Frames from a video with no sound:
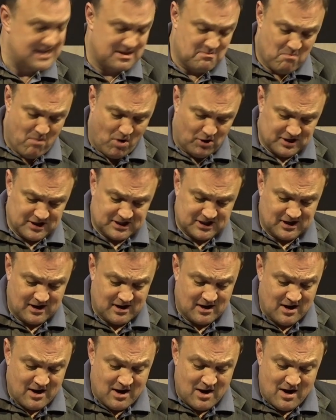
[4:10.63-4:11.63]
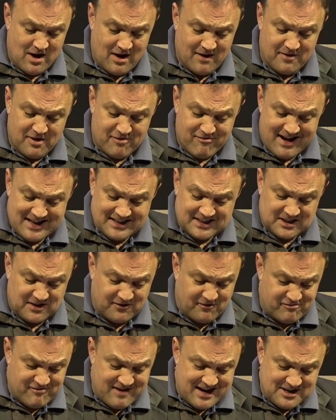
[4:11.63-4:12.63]
monitor of threats to
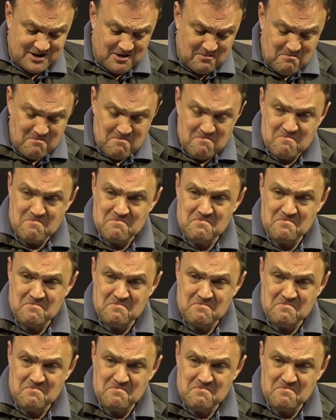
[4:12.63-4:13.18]
freedom,